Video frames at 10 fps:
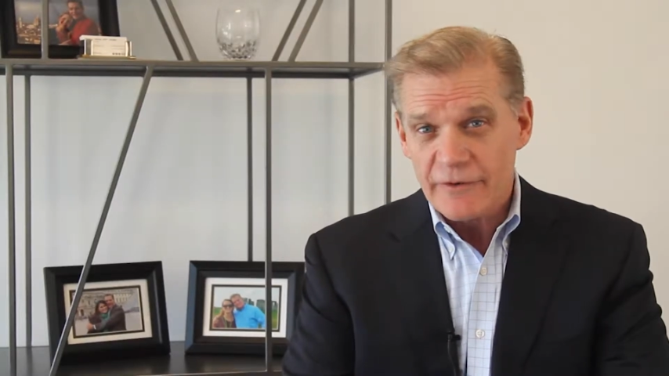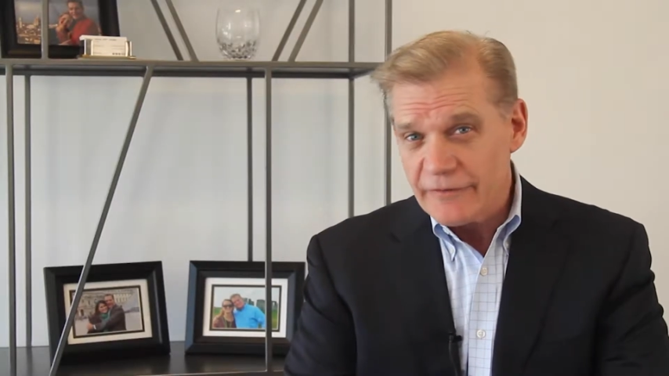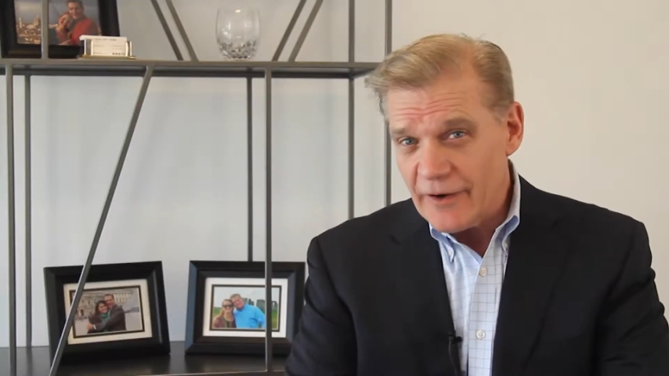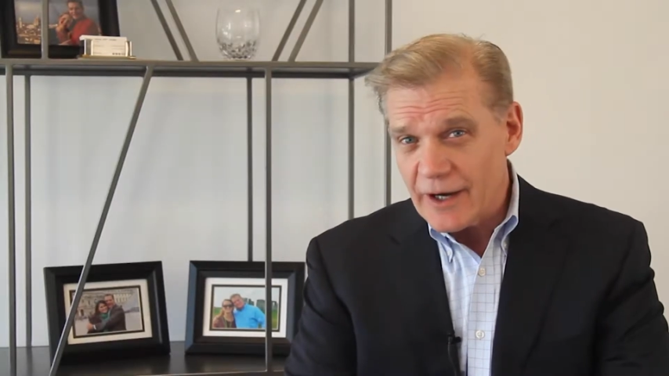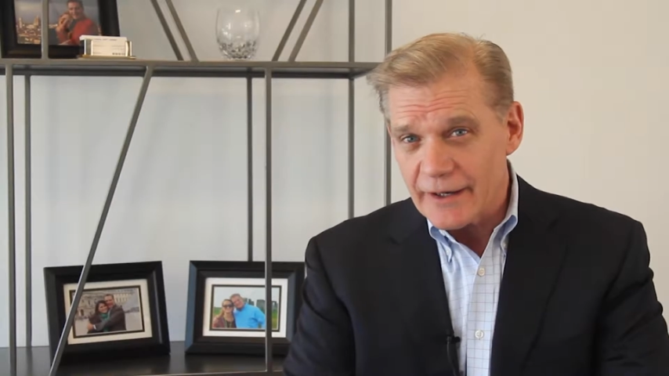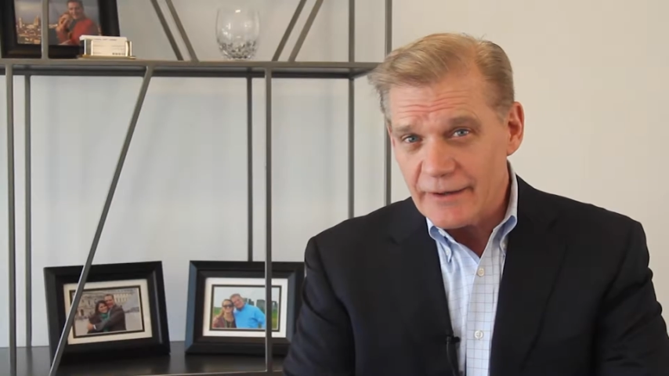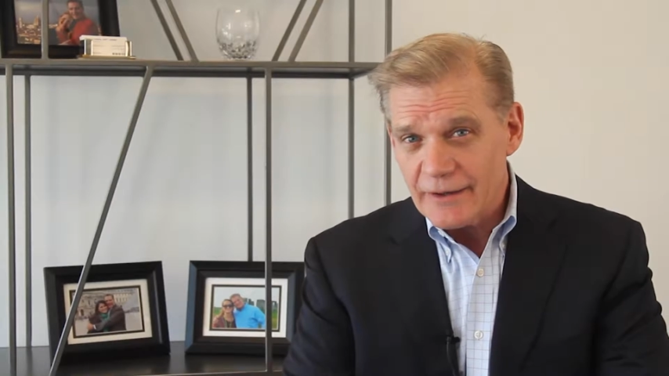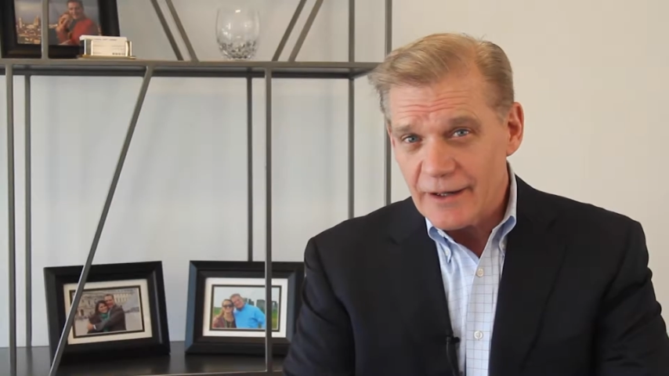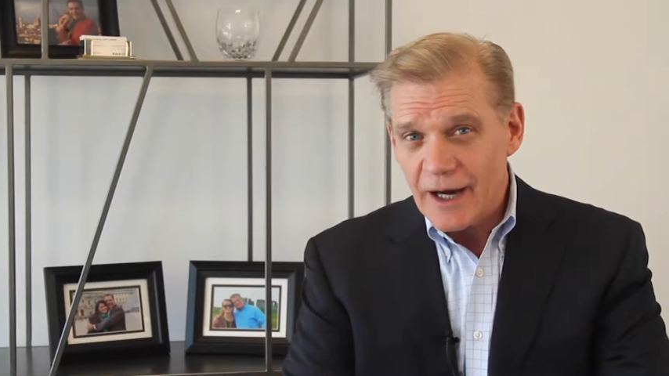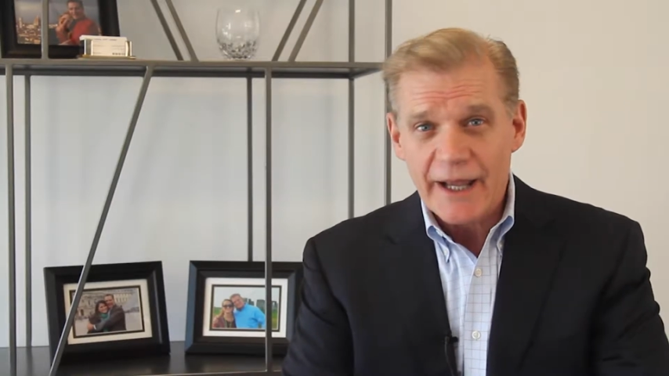For fun,
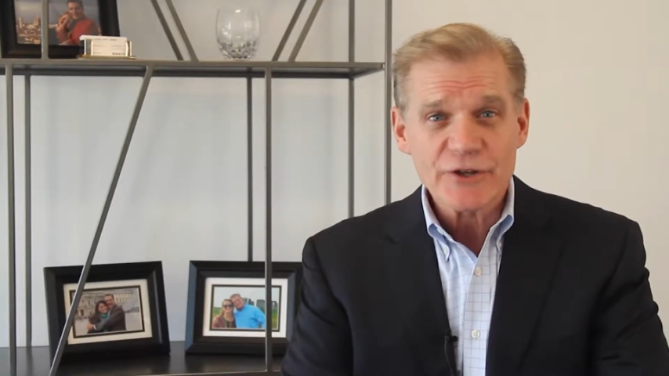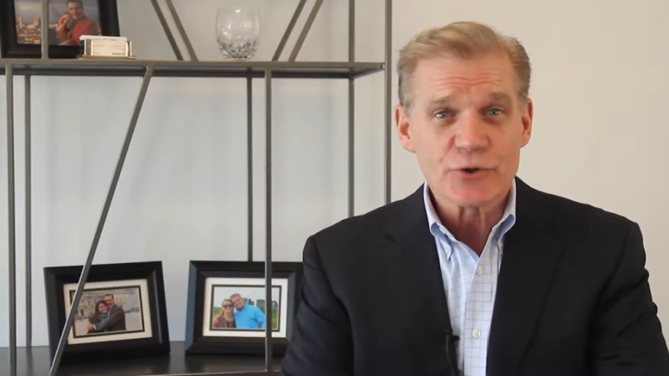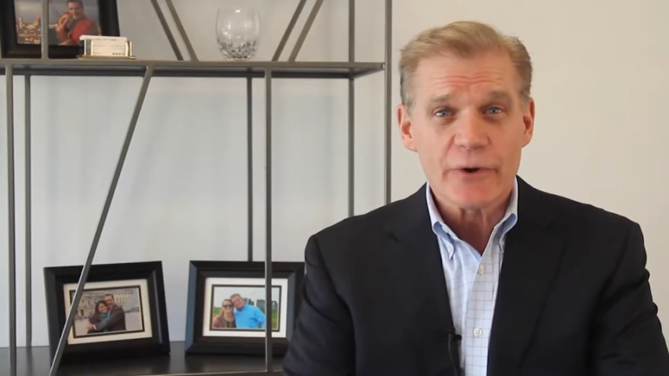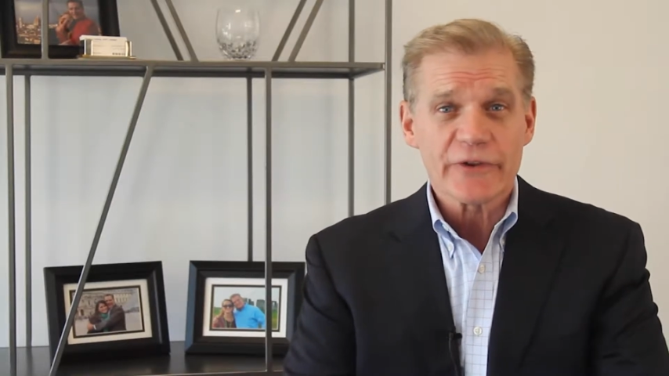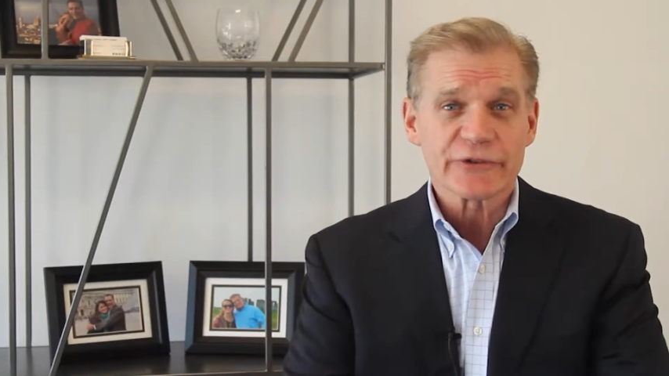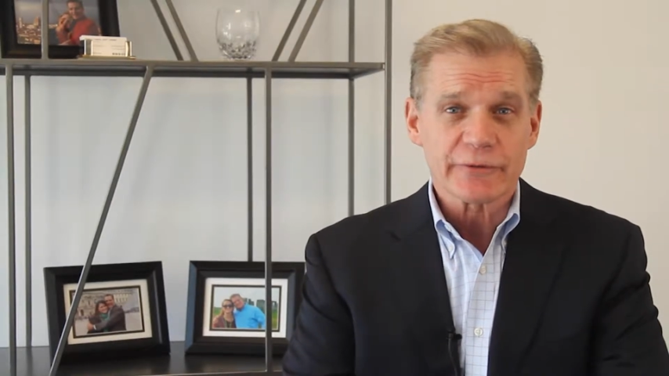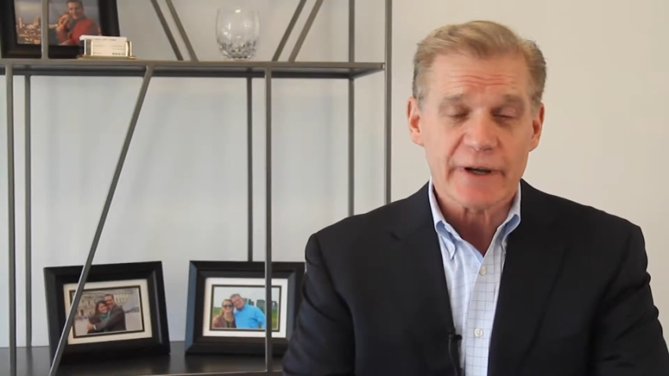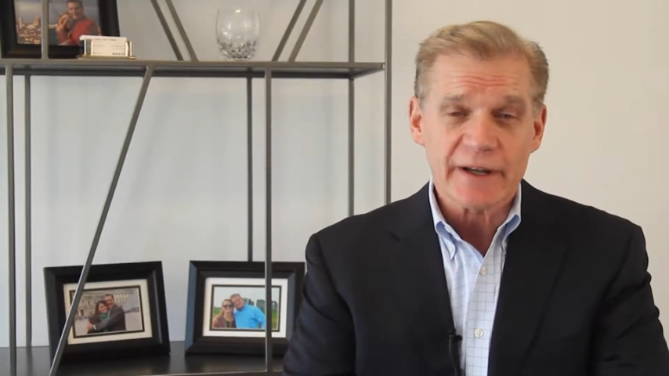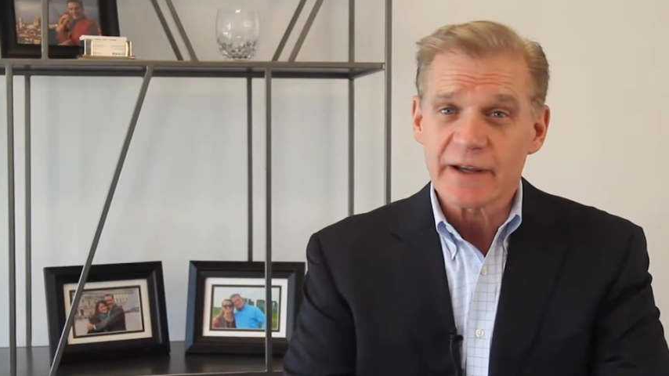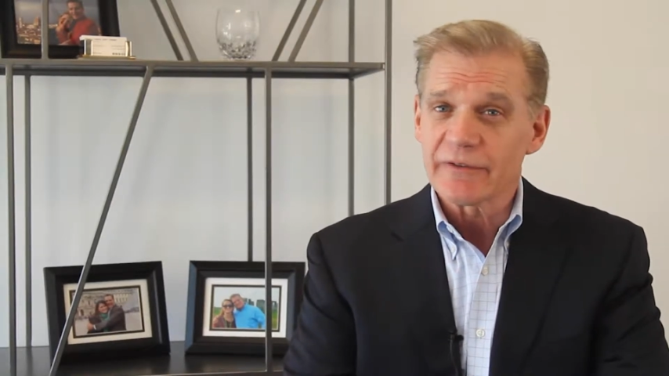I enjoy the
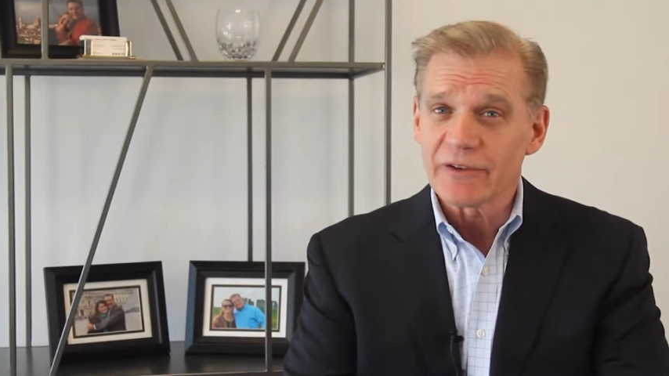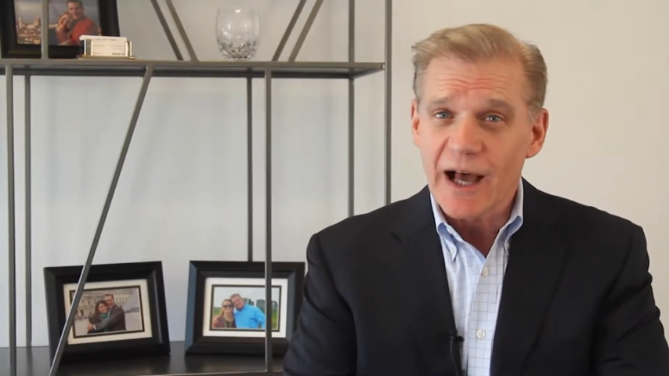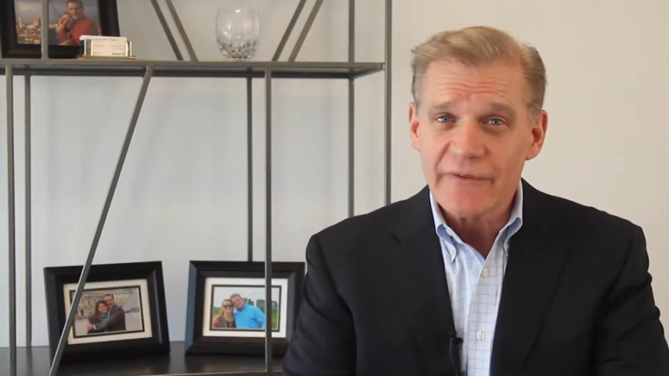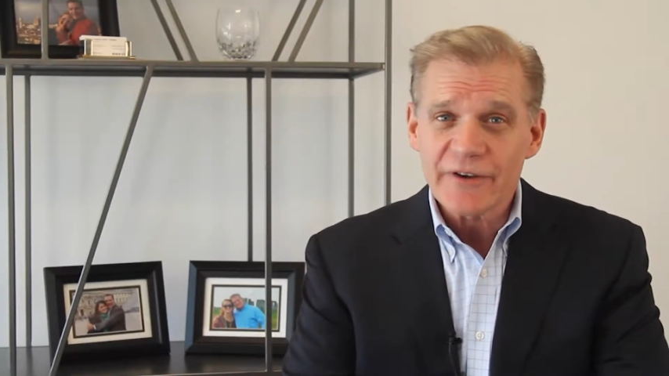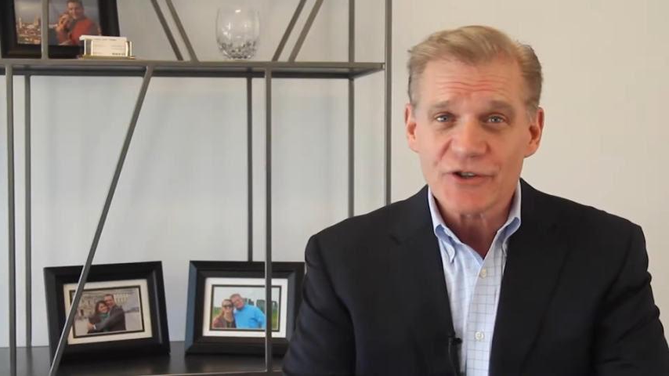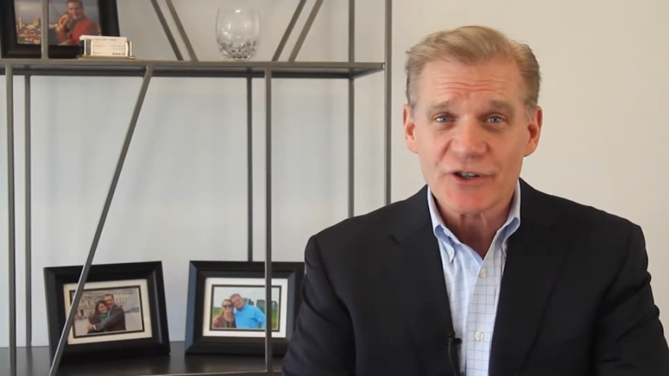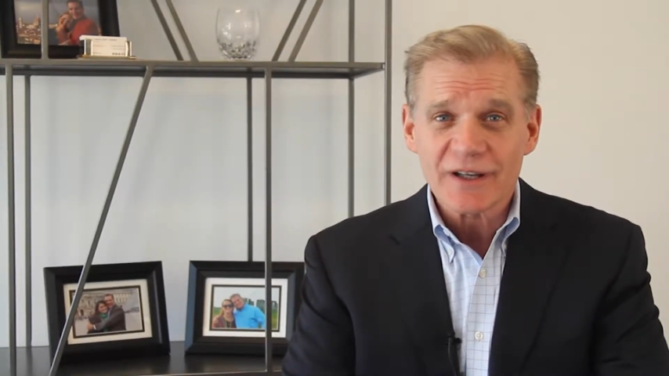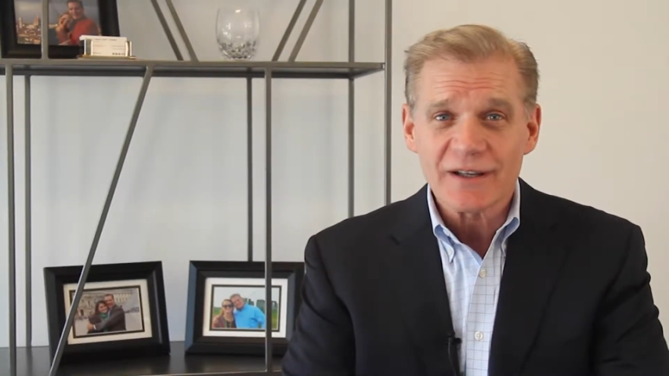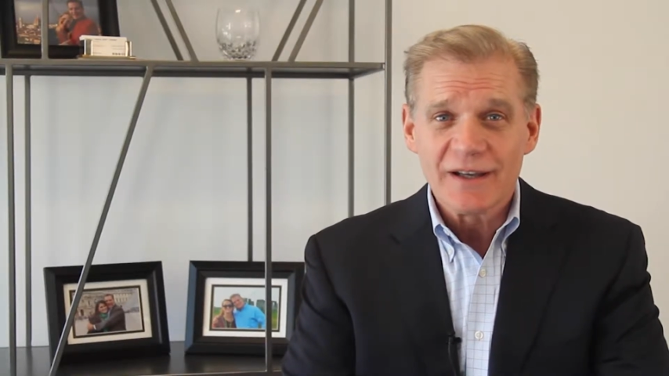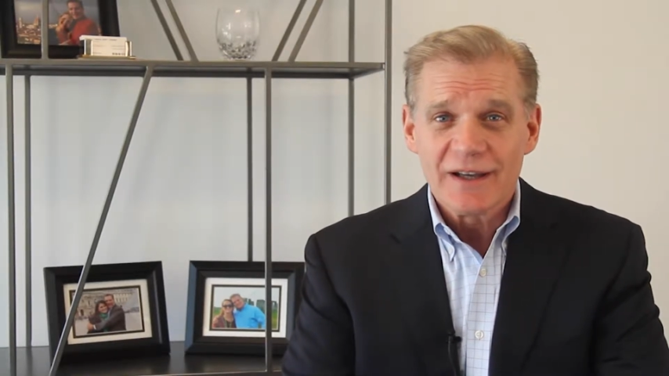serenity of fly fishing